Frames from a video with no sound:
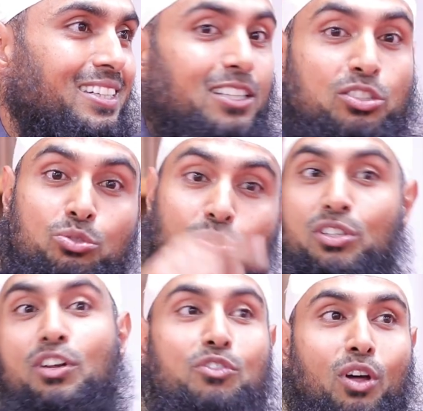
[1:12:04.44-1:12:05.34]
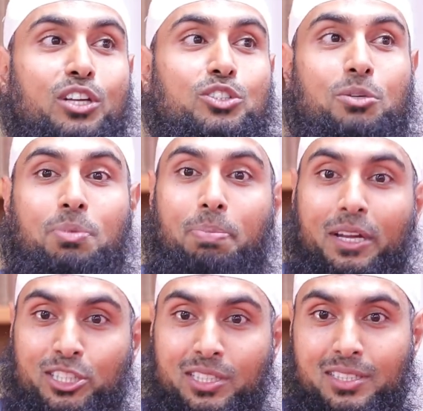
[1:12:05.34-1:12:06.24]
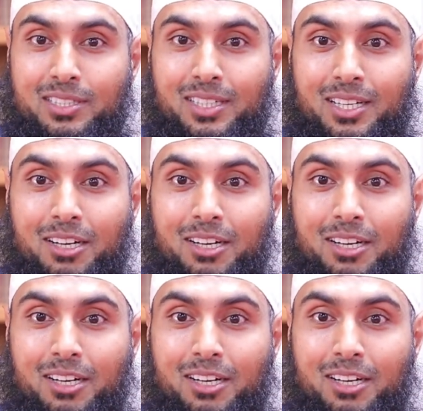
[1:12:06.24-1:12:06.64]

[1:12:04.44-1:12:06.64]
The student of knowledge should be patient,